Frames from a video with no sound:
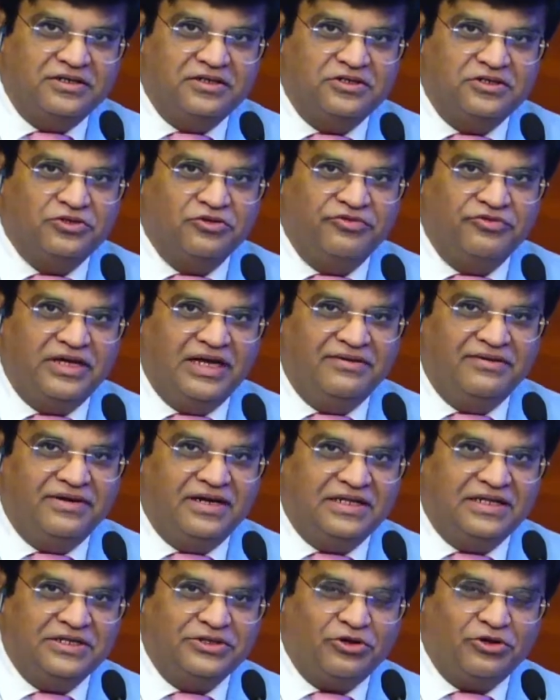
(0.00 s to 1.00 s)
So we have
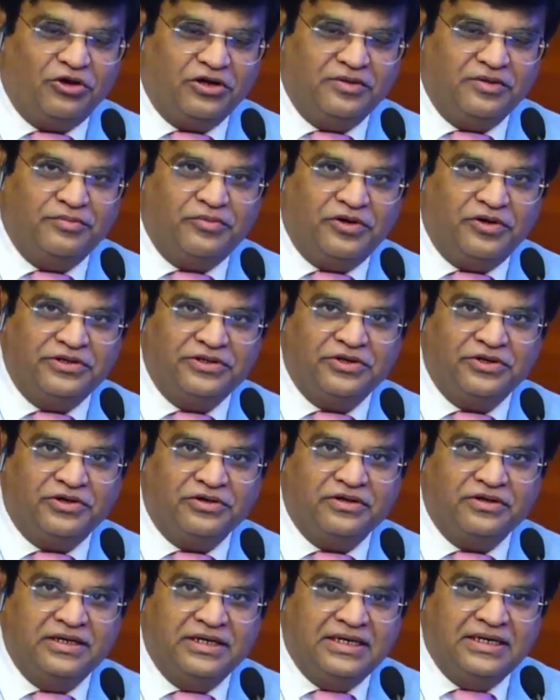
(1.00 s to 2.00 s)
another talk, important
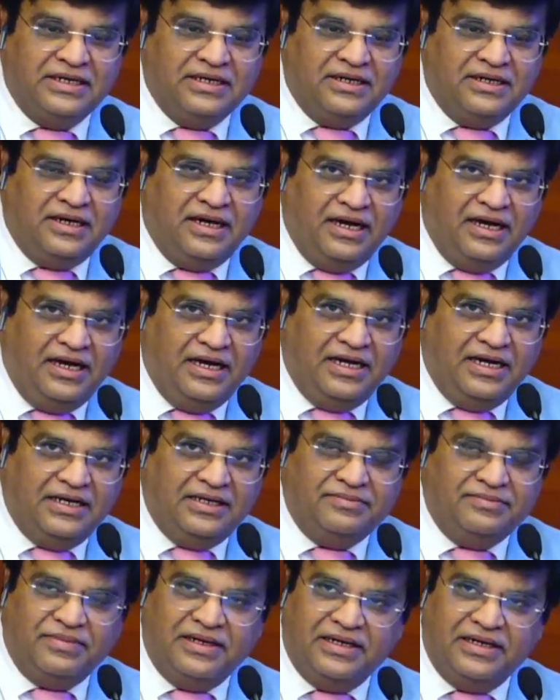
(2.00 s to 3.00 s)
talk
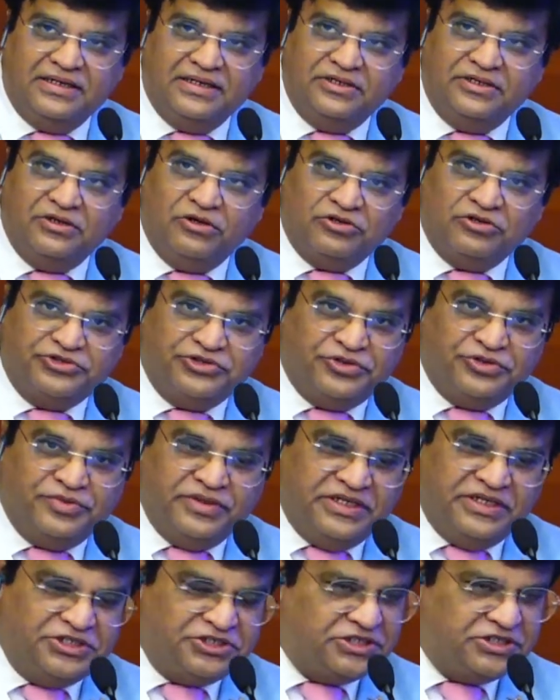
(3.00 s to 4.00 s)
by Dr.
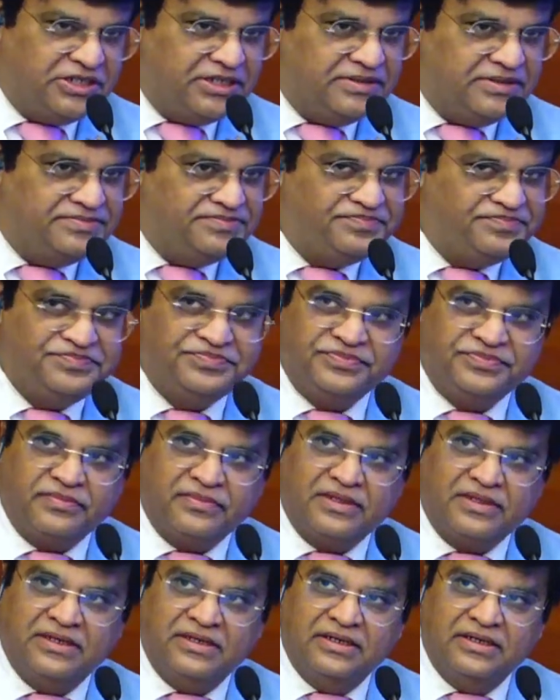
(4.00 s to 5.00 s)
Manisha
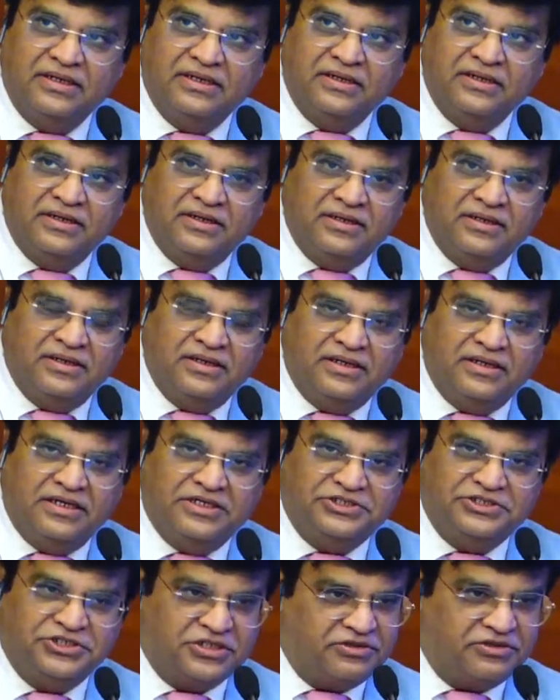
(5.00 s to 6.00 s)

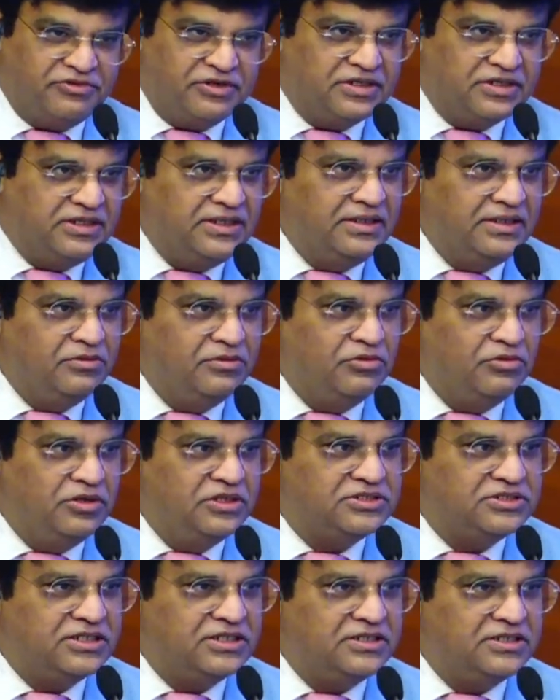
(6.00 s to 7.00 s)
Chakravarti, who is
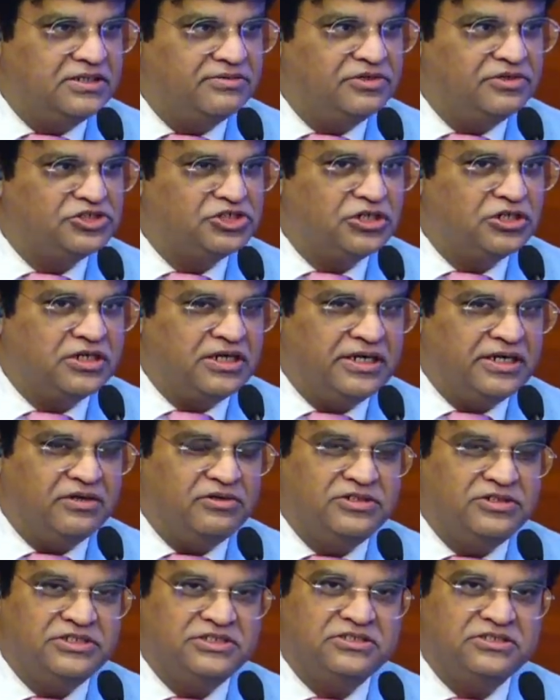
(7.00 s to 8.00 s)
an interventional
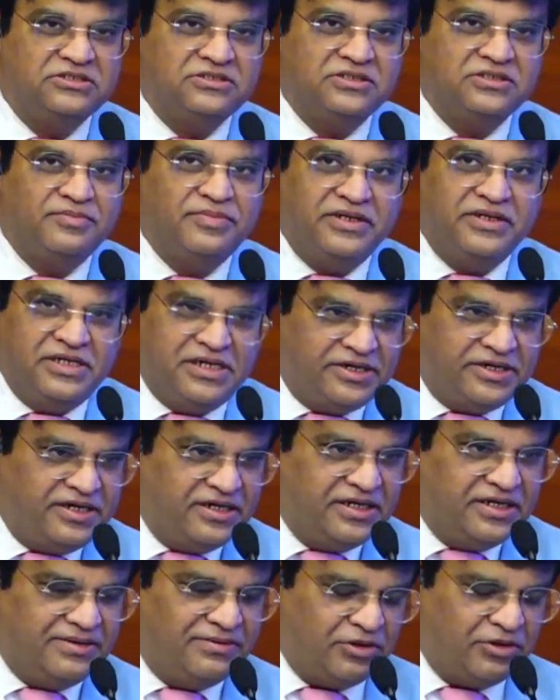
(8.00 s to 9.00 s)
cardiologist, pediatric
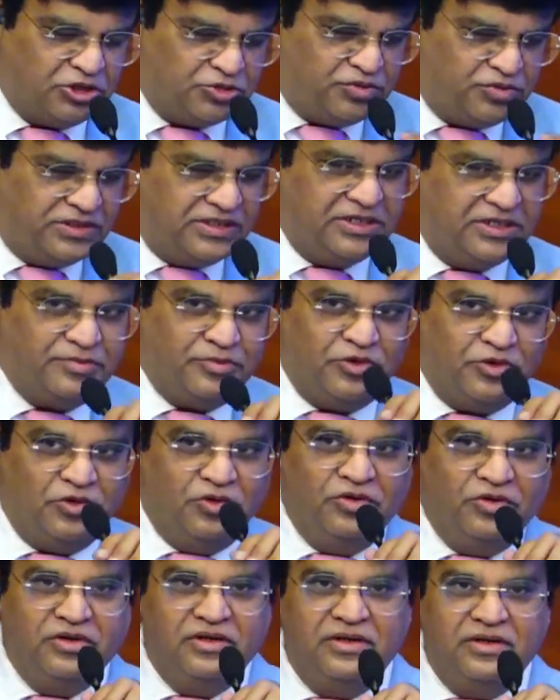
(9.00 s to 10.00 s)
in our hospital in
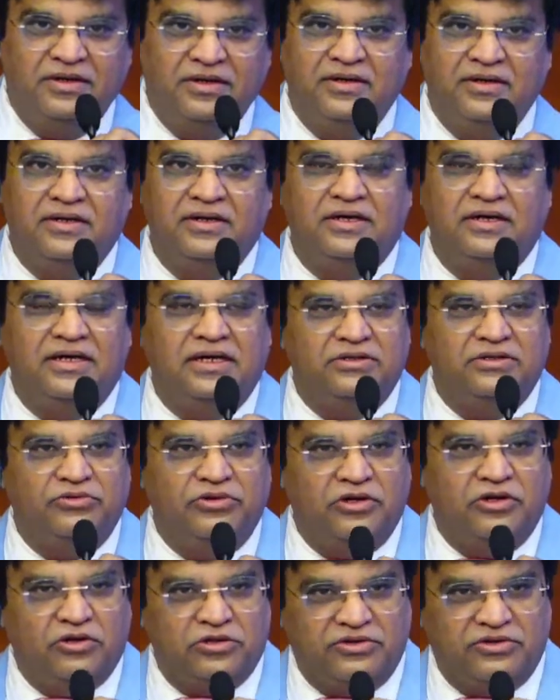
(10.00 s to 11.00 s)
Apollo, and doing a
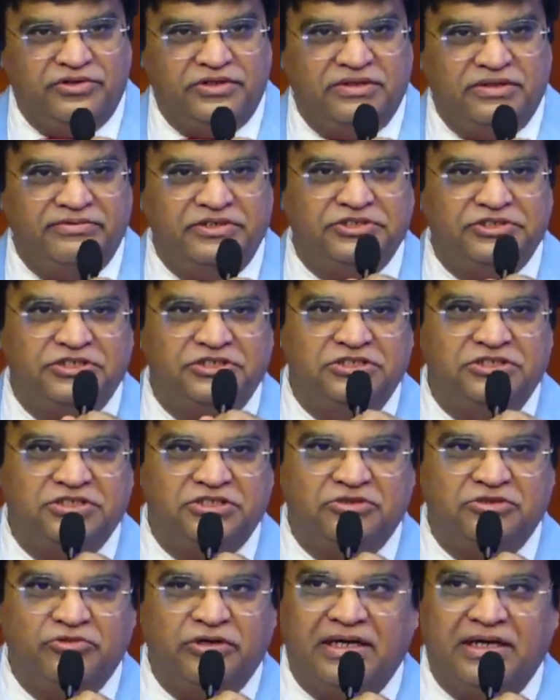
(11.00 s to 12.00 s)
lot of interventions
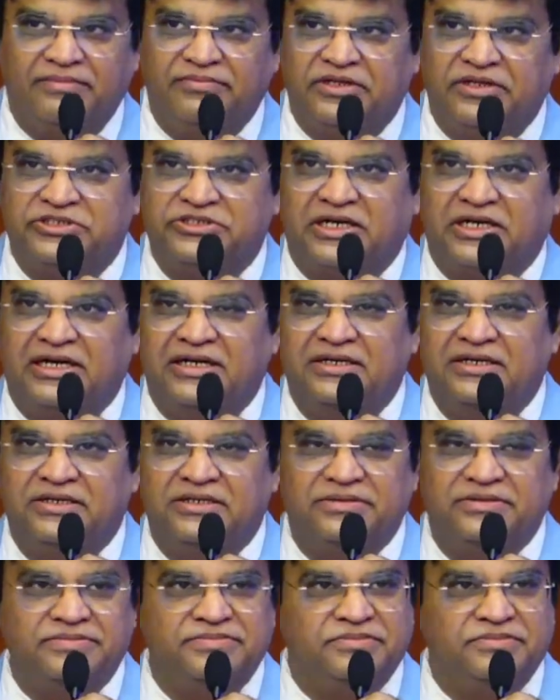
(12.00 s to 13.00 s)
to help the child
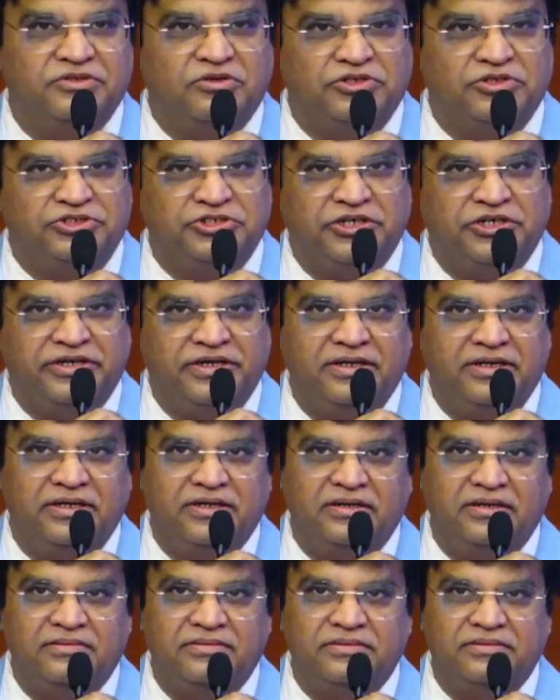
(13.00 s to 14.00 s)
or children
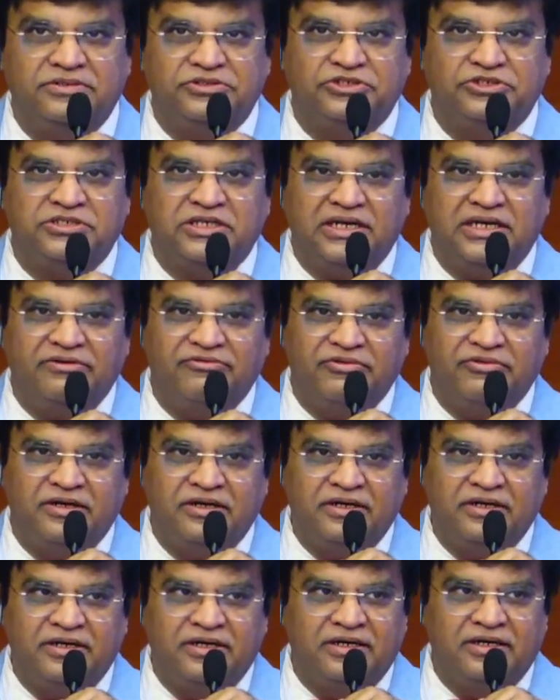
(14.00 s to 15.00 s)
save
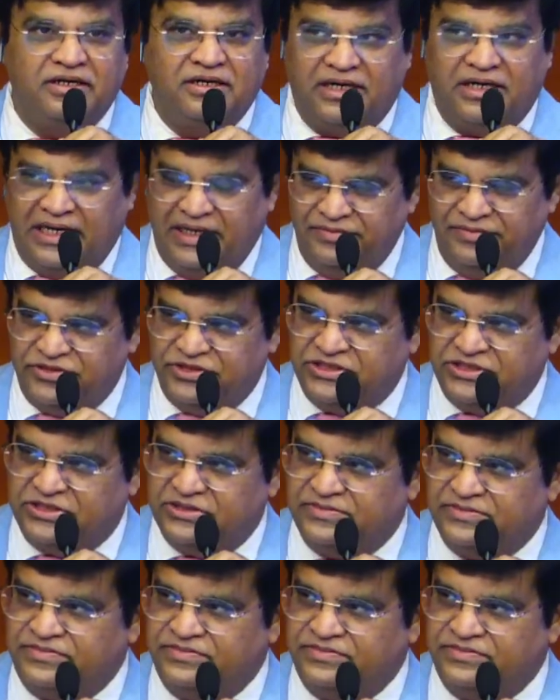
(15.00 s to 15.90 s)
lives.